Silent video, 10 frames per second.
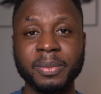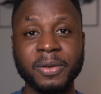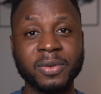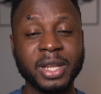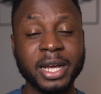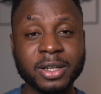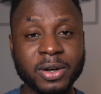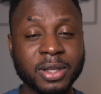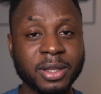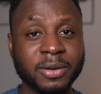if you like the
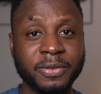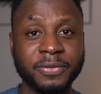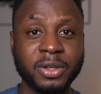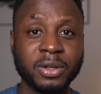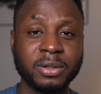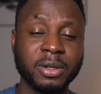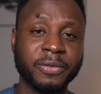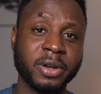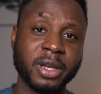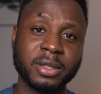content of the video, do not
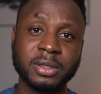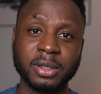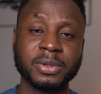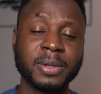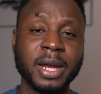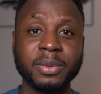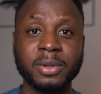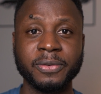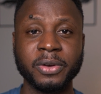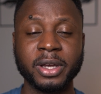forget to subscribe. Do
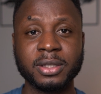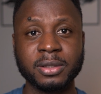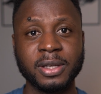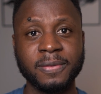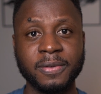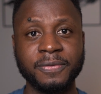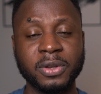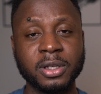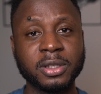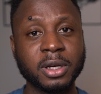not forget to give the
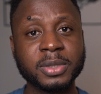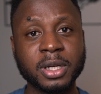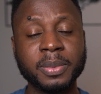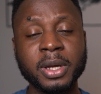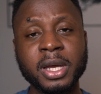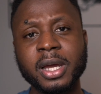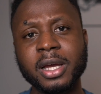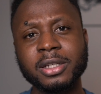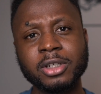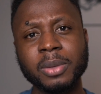video a thumbs up
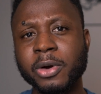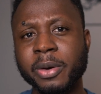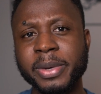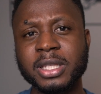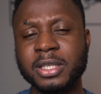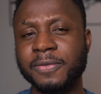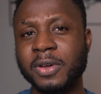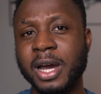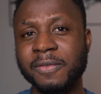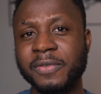and drop comments if you
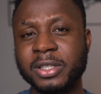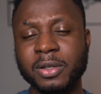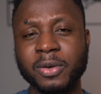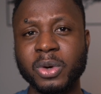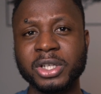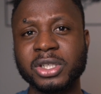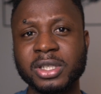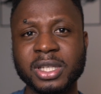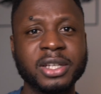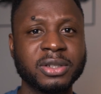have friends or
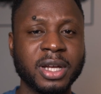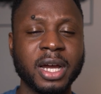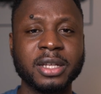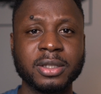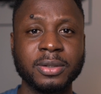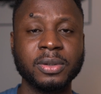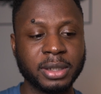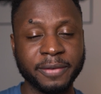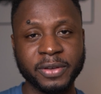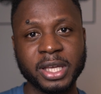questions as regards to
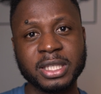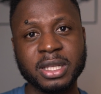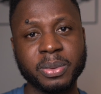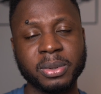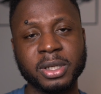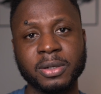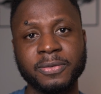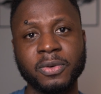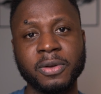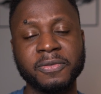navigating the process of
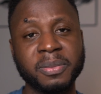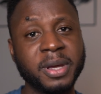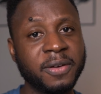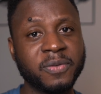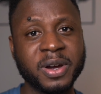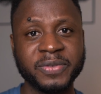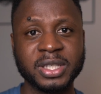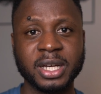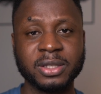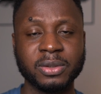going from F1
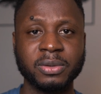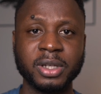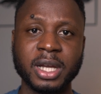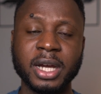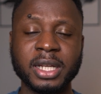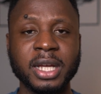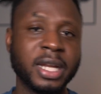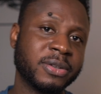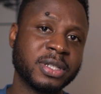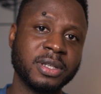visa to green card. And
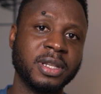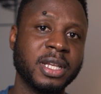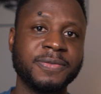I'll see you in the next